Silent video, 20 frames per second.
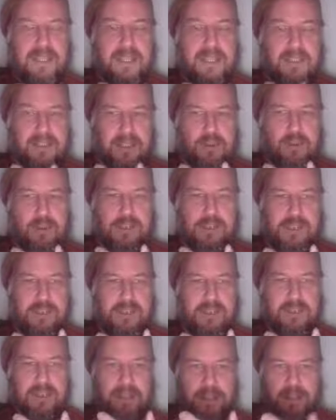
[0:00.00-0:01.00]

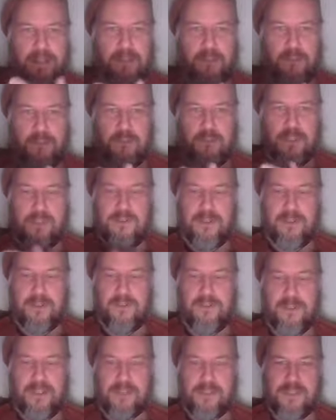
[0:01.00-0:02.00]
question of structure to
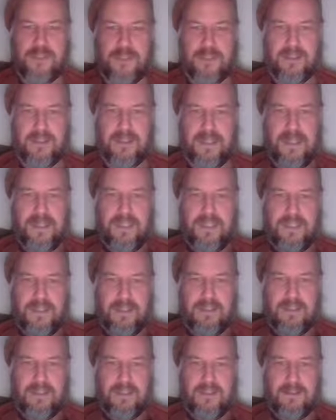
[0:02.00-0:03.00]
function
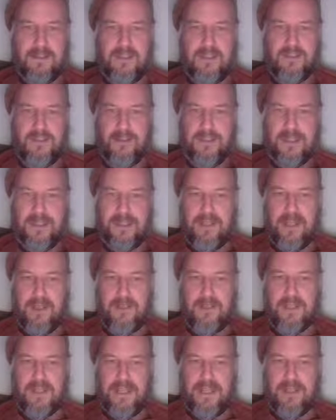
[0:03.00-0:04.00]
is a really
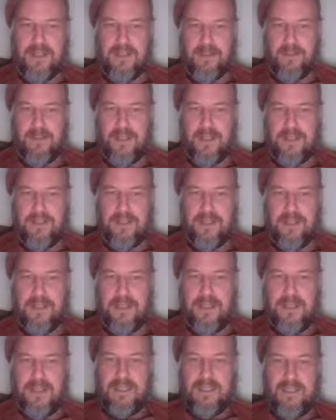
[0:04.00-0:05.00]
complicated one,
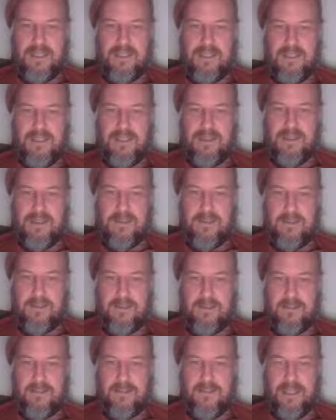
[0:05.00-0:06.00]

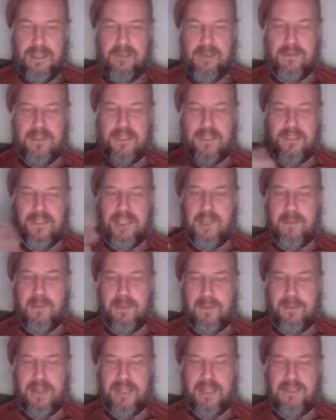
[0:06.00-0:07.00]
and we need to keep
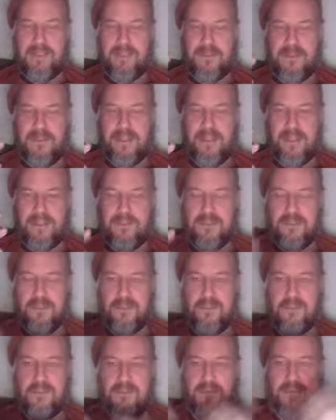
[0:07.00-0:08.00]
in mind these kinds
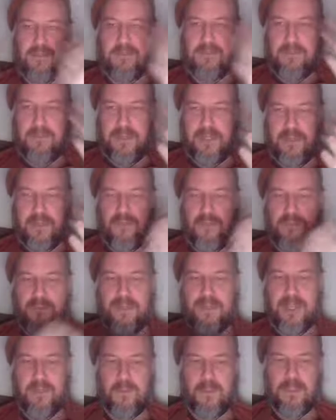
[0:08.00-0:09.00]
of bigger
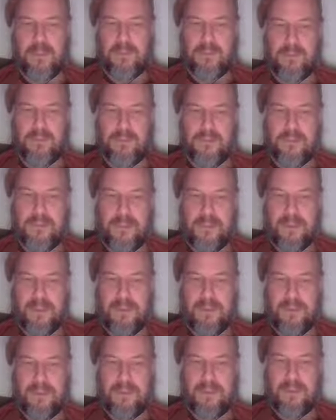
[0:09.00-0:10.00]
frameworks.
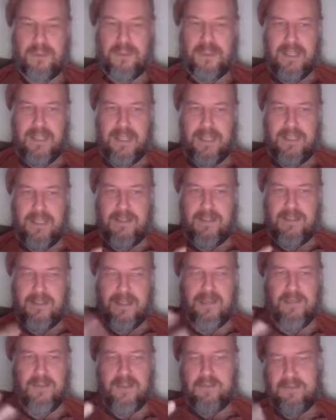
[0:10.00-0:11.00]
And
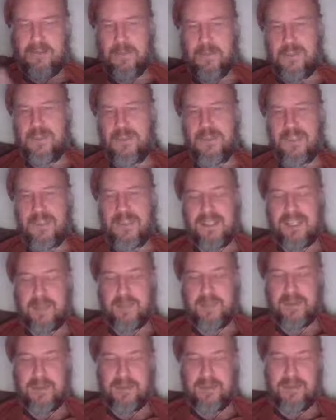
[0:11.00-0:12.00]
anyway, we just need to
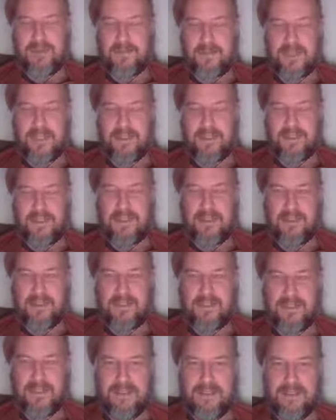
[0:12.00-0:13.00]
keep in mind
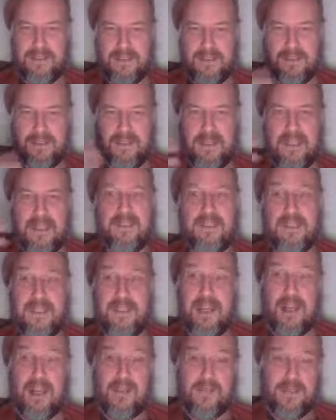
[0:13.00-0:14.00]
the
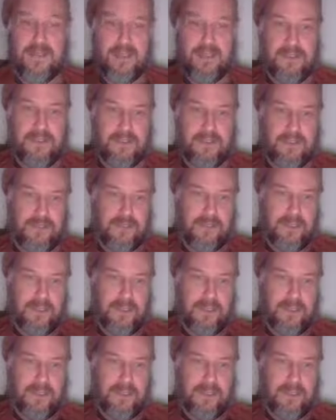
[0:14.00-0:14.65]
caveats